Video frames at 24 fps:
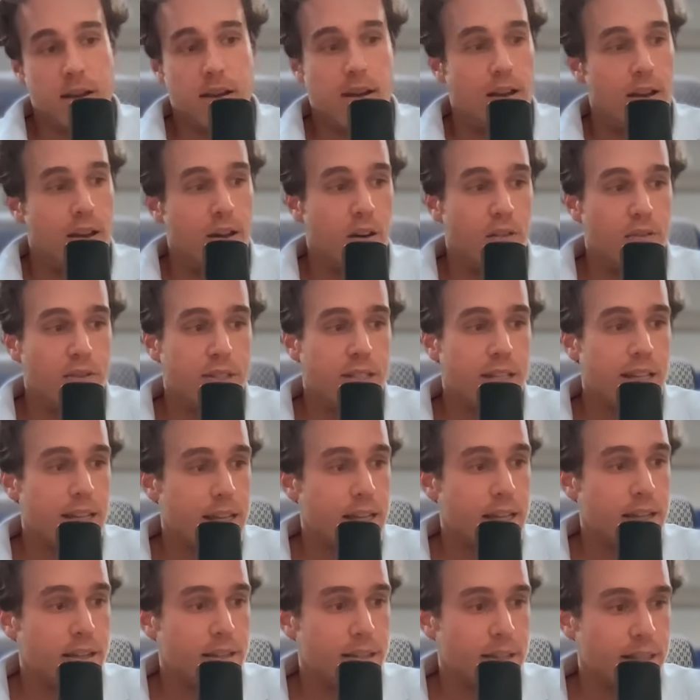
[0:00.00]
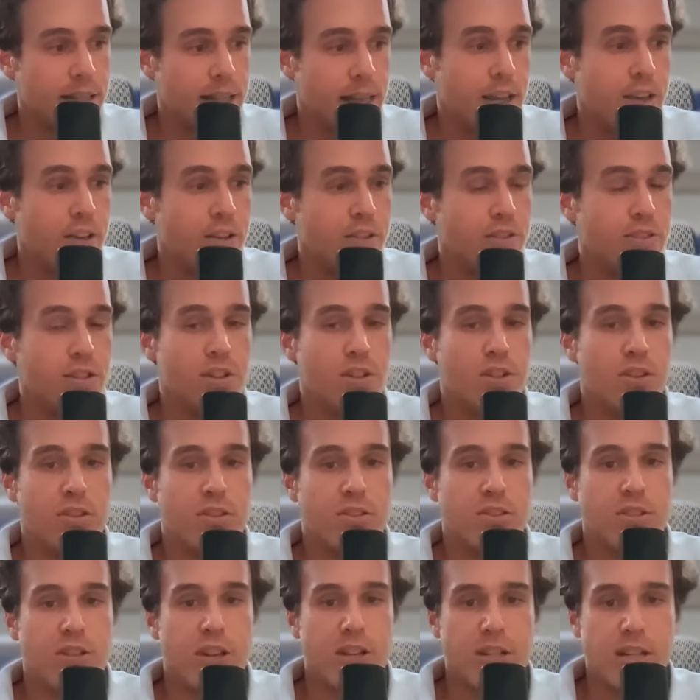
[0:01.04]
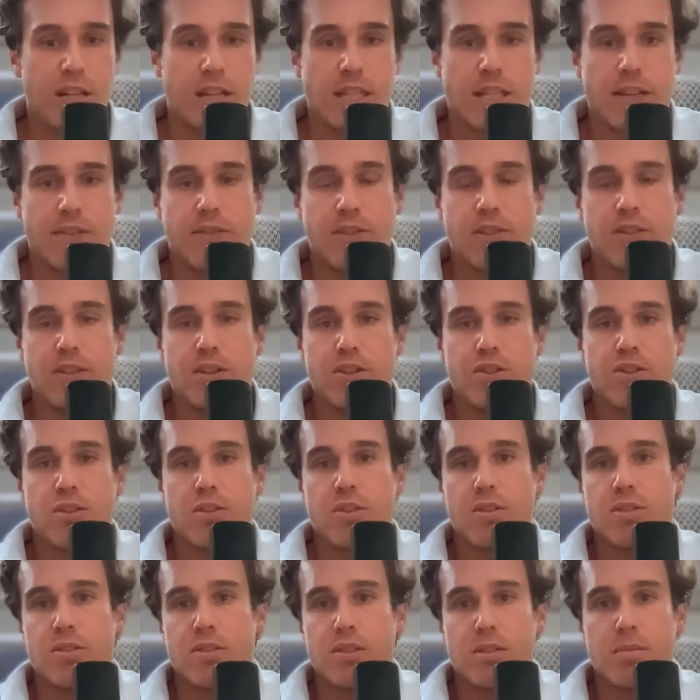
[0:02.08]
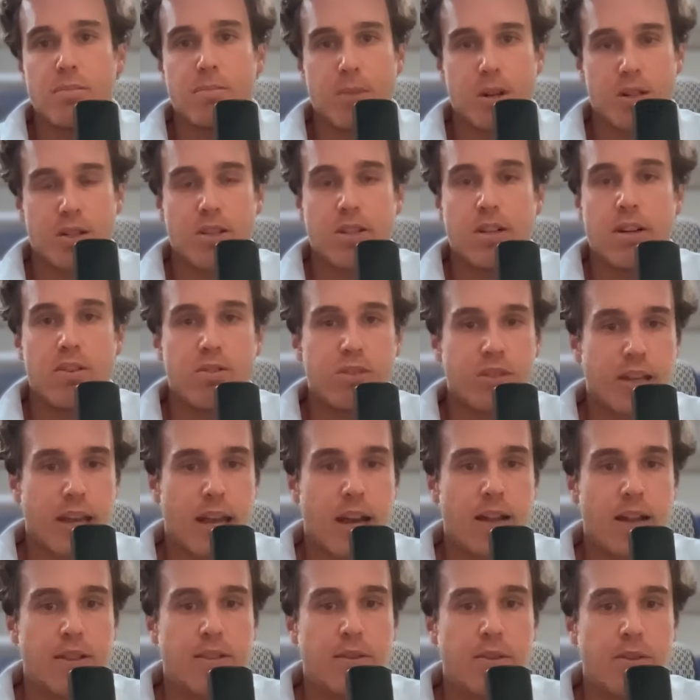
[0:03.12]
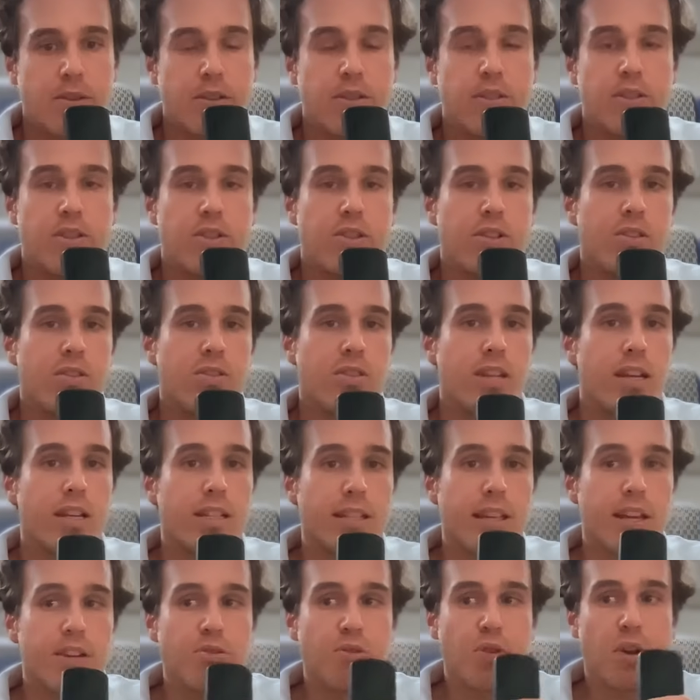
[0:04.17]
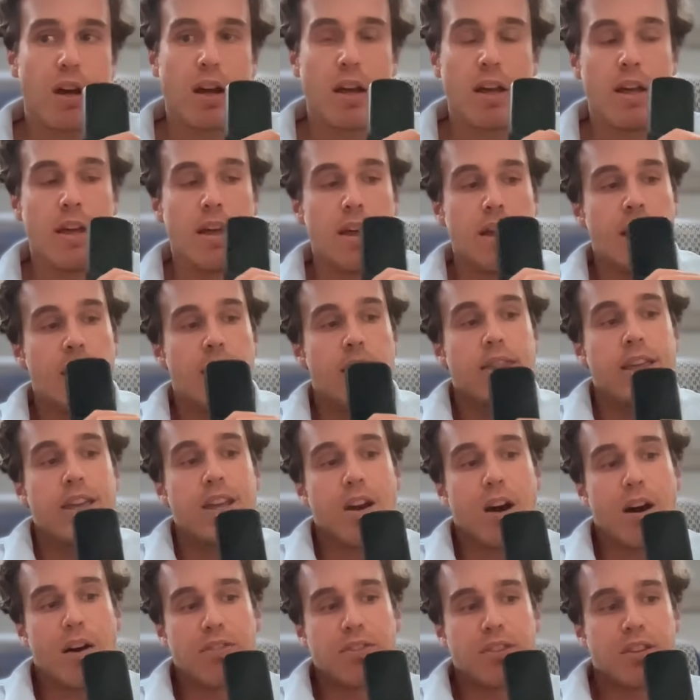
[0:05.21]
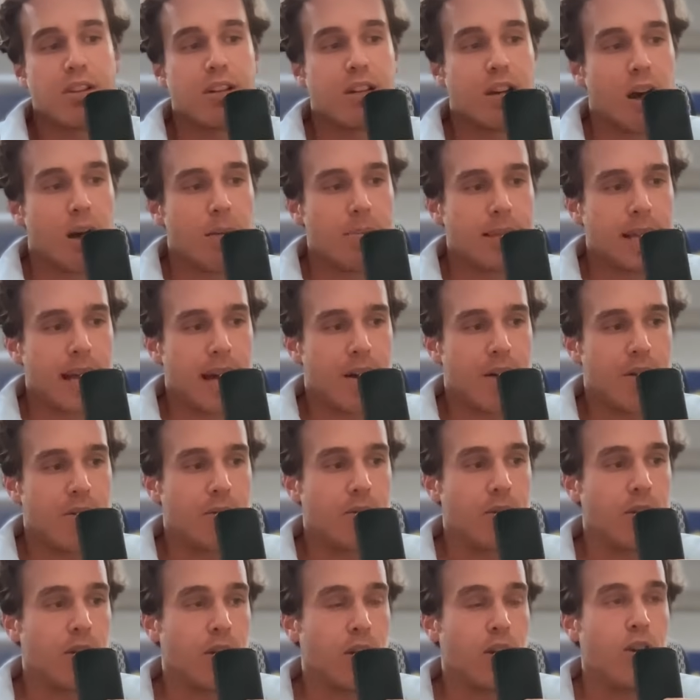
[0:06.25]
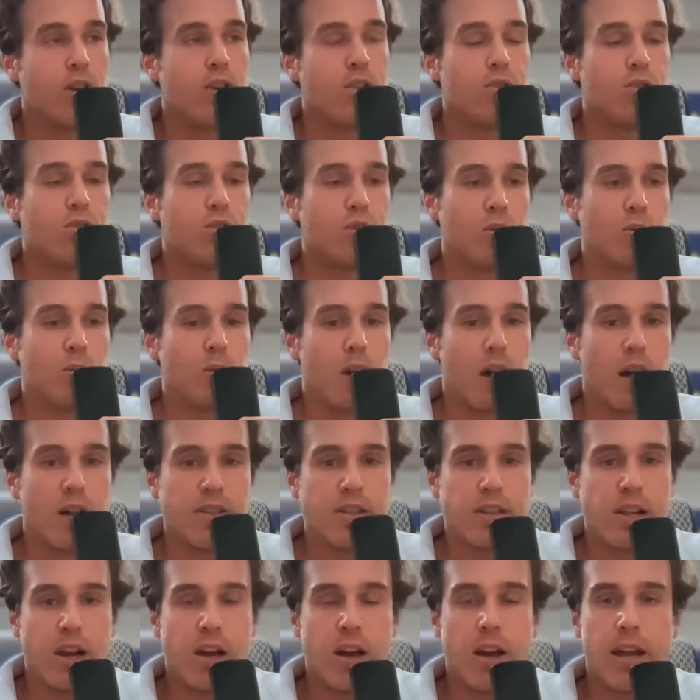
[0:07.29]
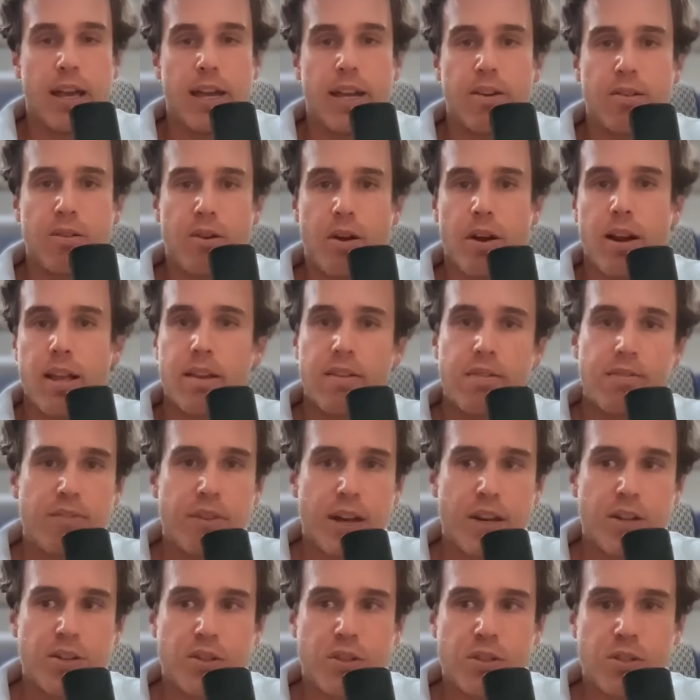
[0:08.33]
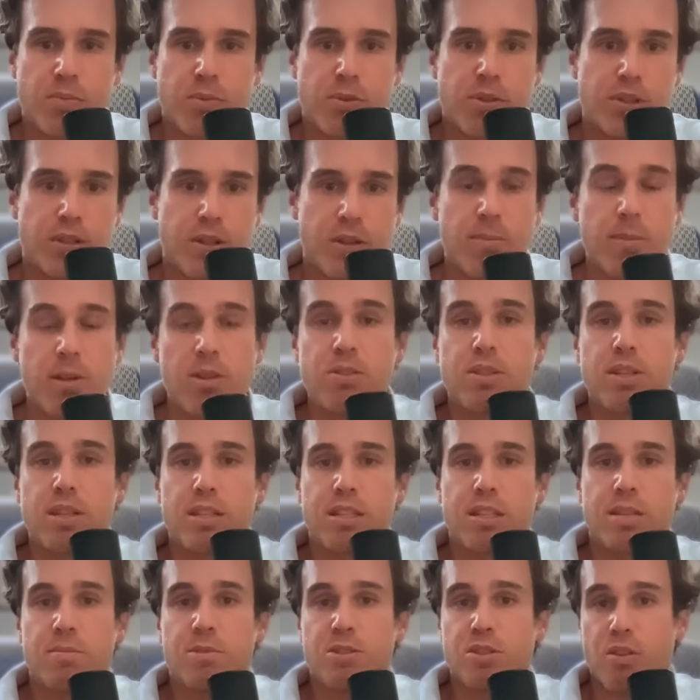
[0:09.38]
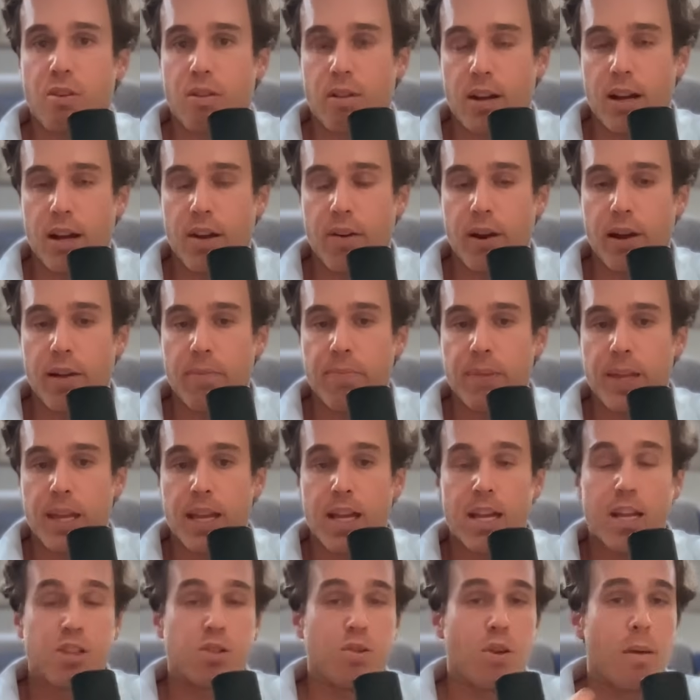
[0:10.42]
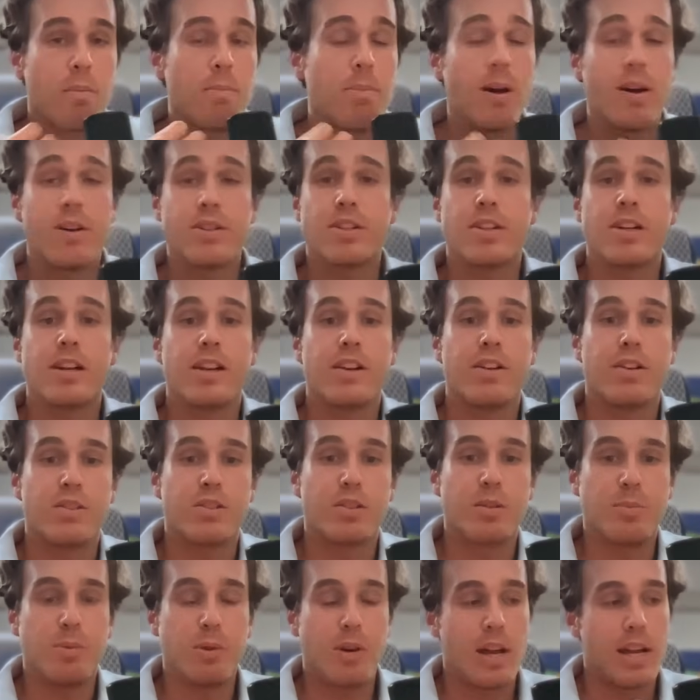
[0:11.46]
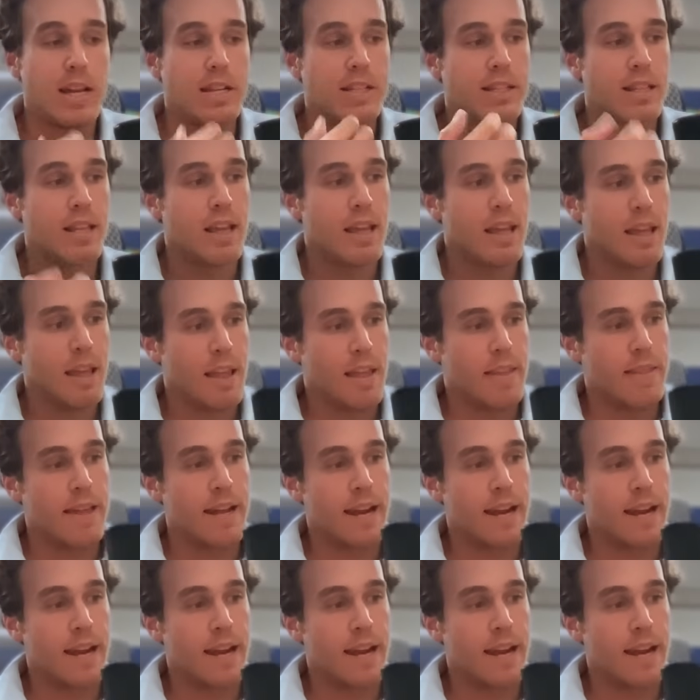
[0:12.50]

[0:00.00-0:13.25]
obviously skin conditions, digestive conditions, musculoskeletal conditions, etc., they often come down to underlying chronic infections which the immune system is not clearing. So I'm personally not surprised that